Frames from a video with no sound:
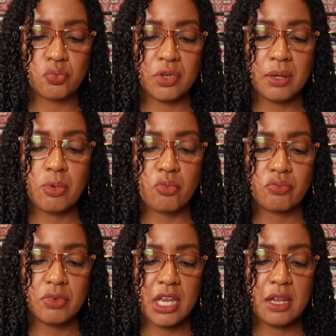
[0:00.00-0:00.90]
rib
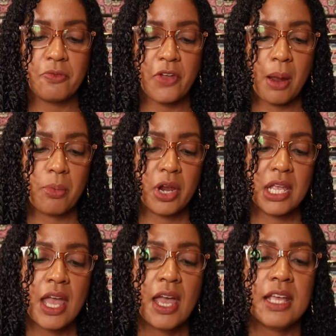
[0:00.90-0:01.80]
knit
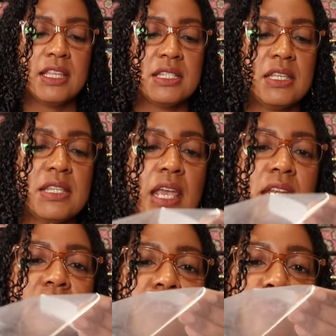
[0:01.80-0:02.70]
fabric. This is
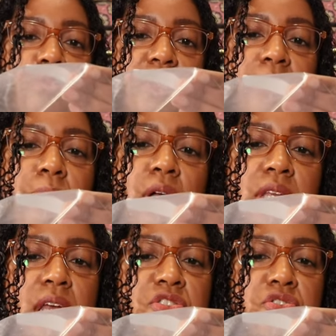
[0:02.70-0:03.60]
eighty-seven percent
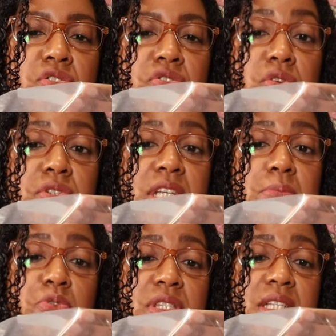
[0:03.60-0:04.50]
polyester,
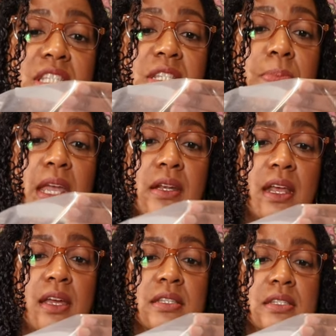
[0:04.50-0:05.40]
thirteen percent
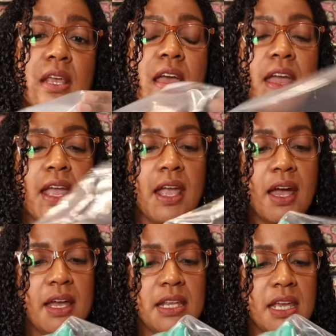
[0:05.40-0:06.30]
spandex,
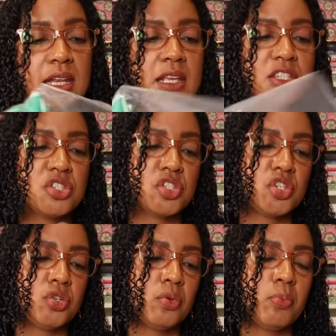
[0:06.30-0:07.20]
and it is
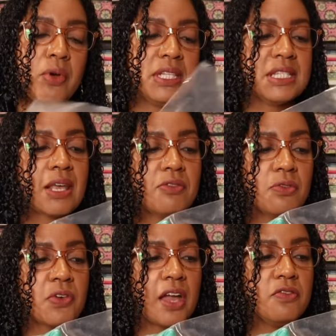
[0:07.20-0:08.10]
two point seven
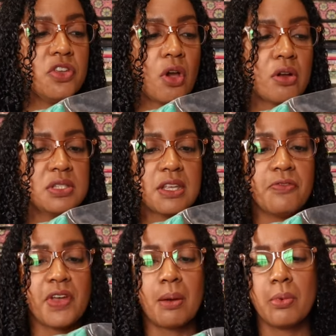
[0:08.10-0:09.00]
five yards of
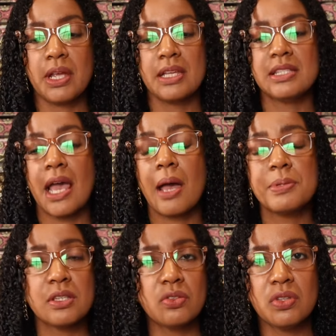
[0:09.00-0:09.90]
fabric. It's
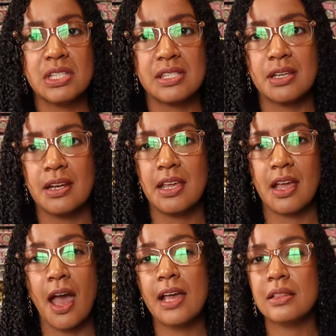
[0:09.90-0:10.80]
absolutely stunning.
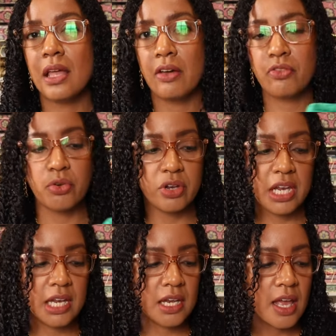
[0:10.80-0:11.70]
I love
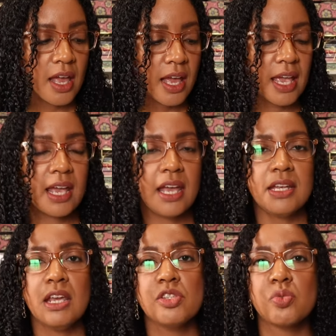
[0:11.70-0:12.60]
green,
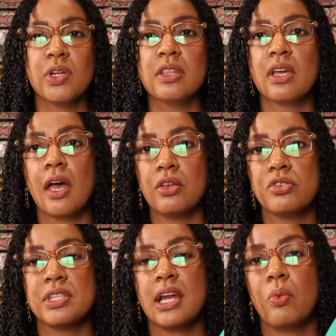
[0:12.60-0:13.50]
and it's one of the
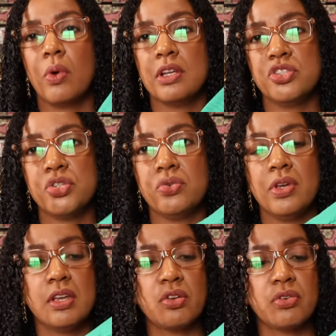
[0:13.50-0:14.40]
colors that I wanted to
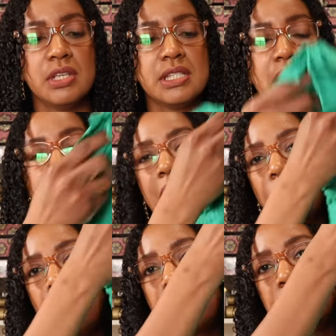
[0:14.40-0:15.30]
increase in my
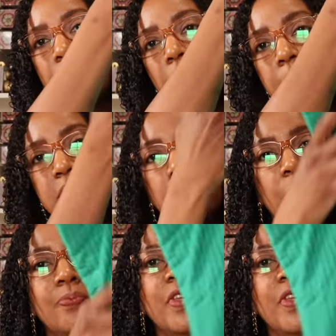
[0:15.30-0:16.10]
wardrobe. So